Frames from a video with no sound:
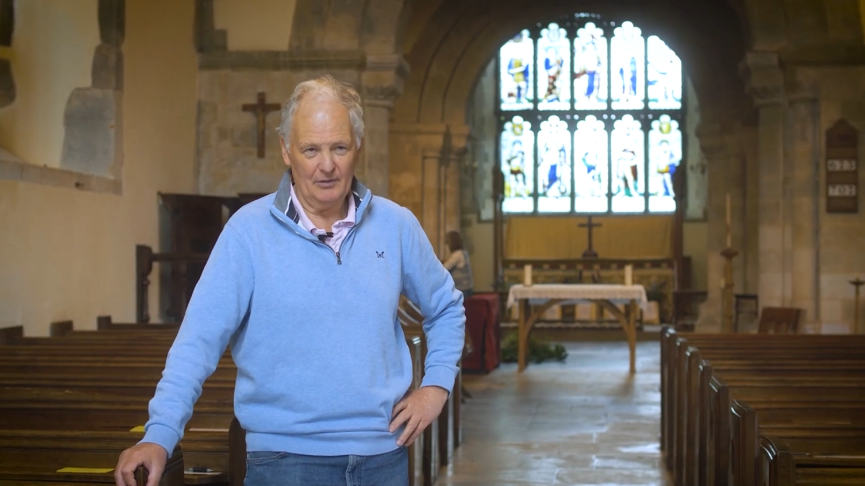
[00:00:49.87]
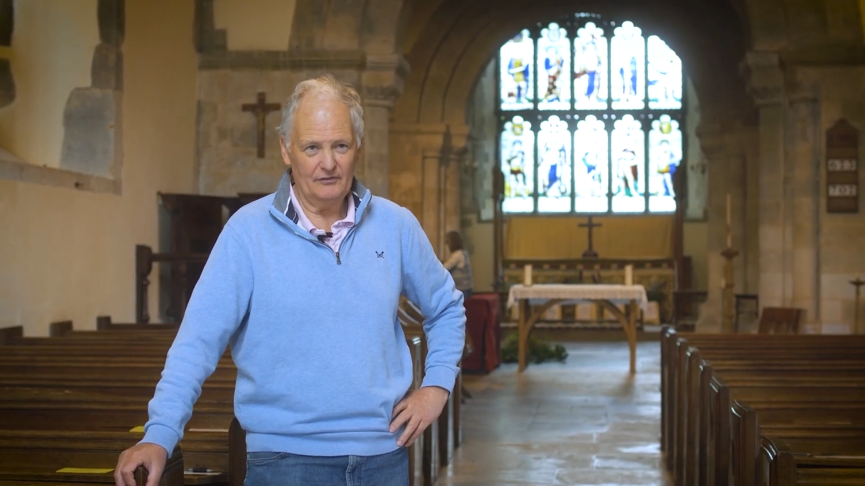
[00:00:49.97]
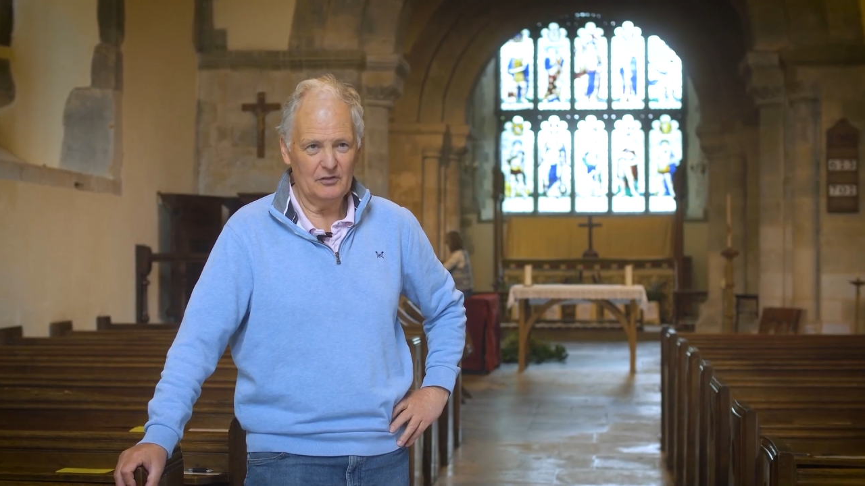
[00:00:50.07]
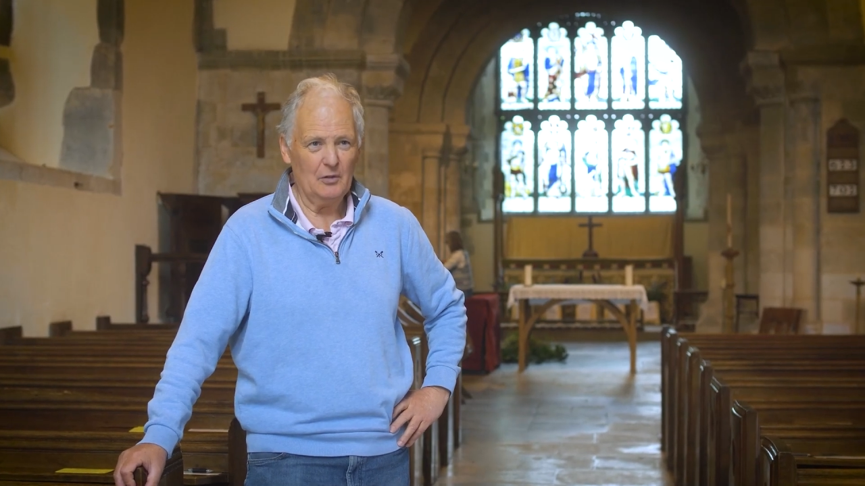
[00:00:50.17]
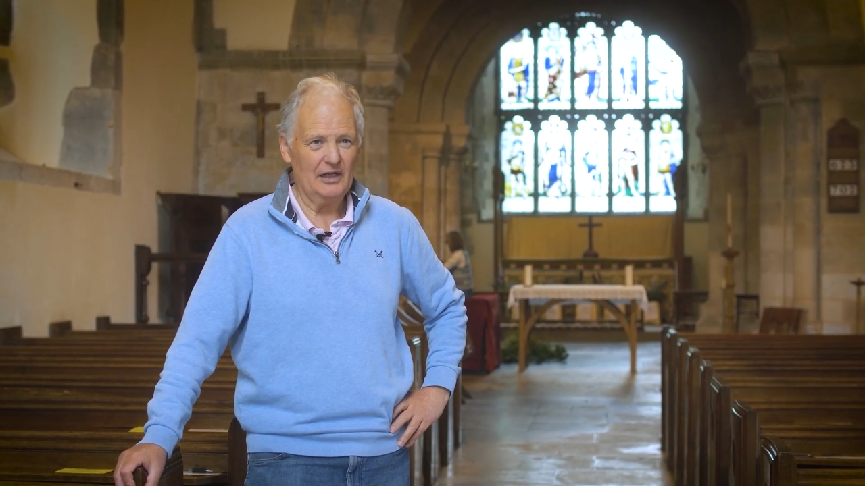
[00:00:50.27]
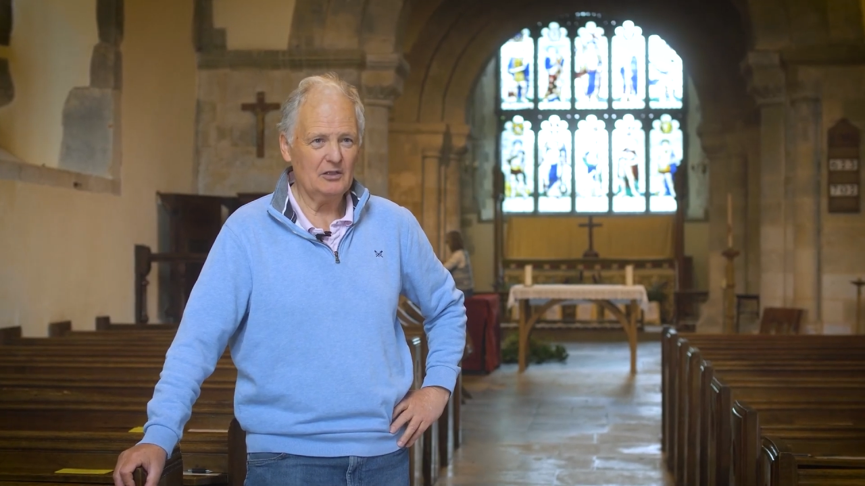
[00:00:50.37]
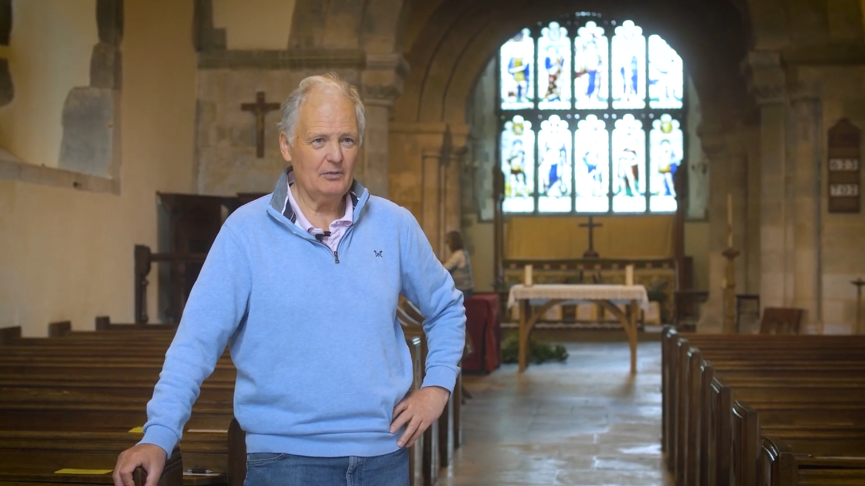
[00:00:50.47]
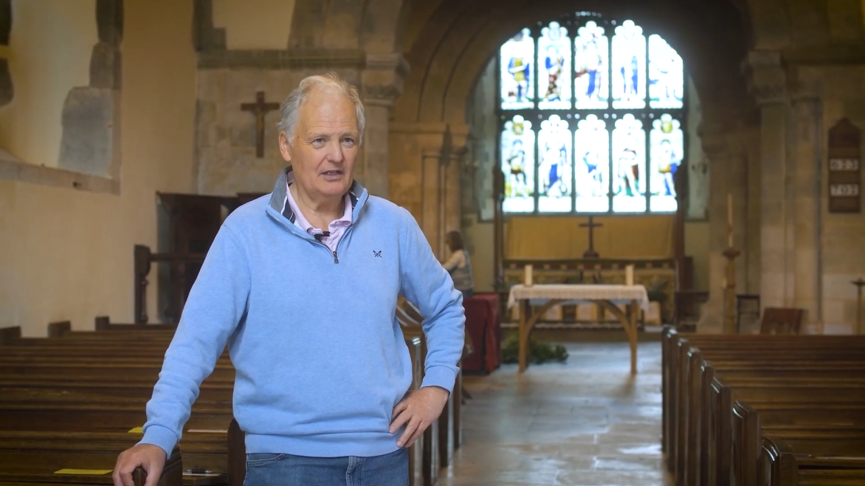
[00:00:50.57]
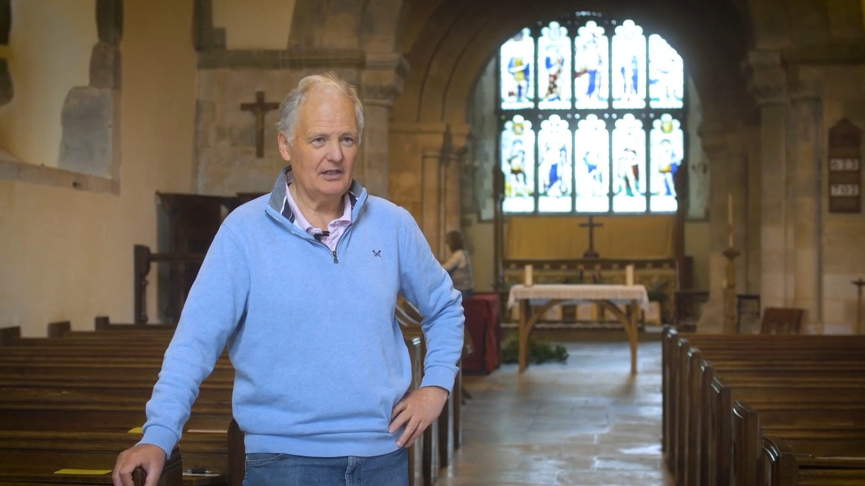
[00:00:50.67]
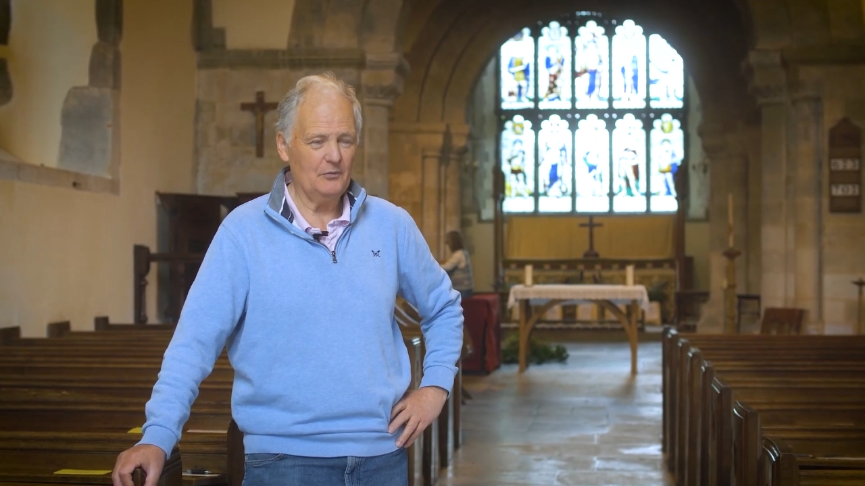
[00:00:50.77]
over quite
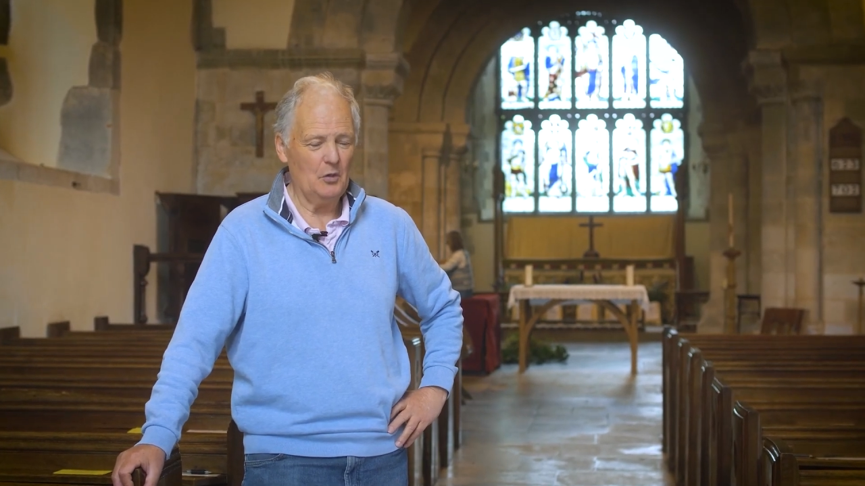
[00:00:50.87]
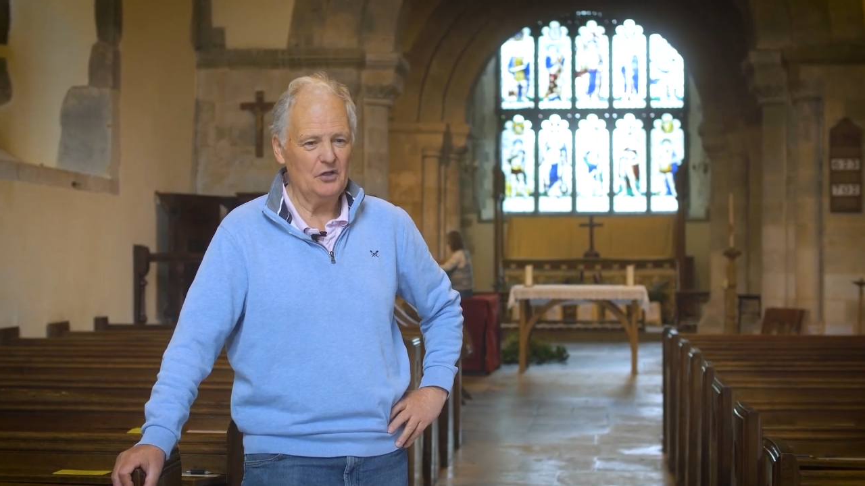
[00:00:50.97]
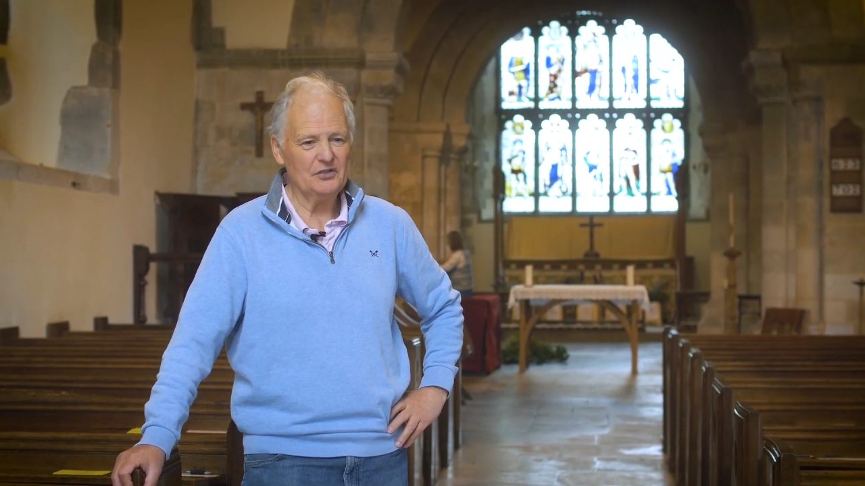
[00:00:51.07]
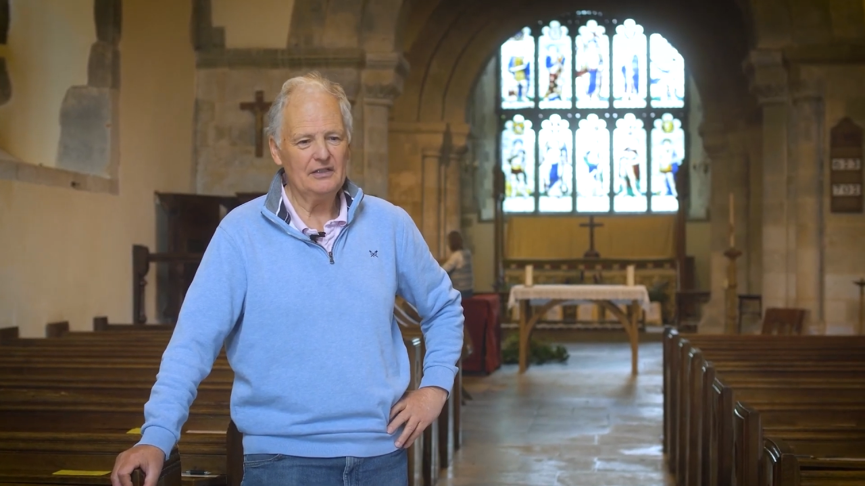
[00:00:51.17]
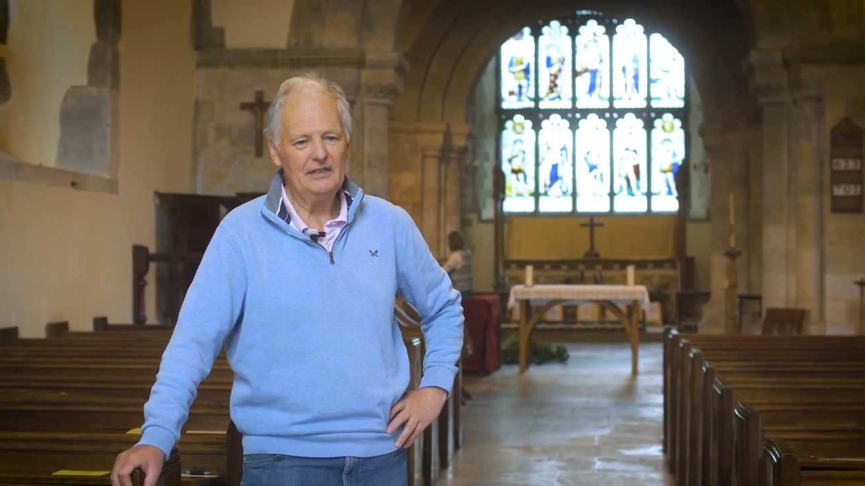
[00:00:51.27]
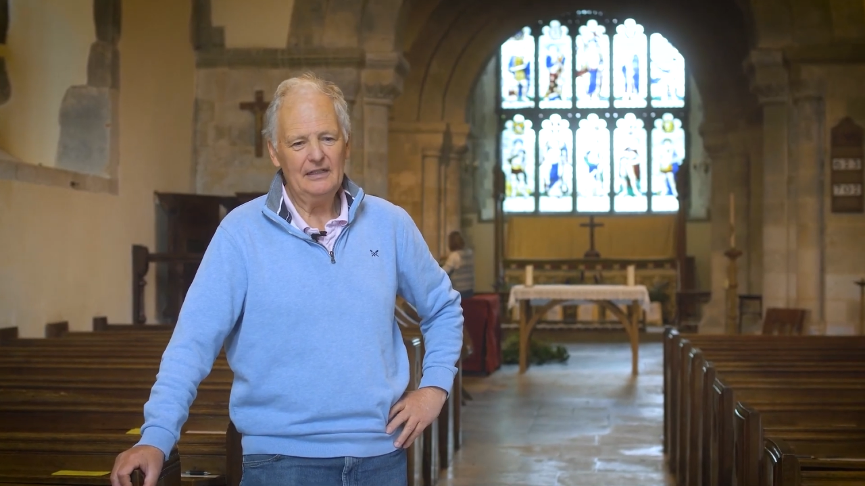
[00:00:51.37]
quickly was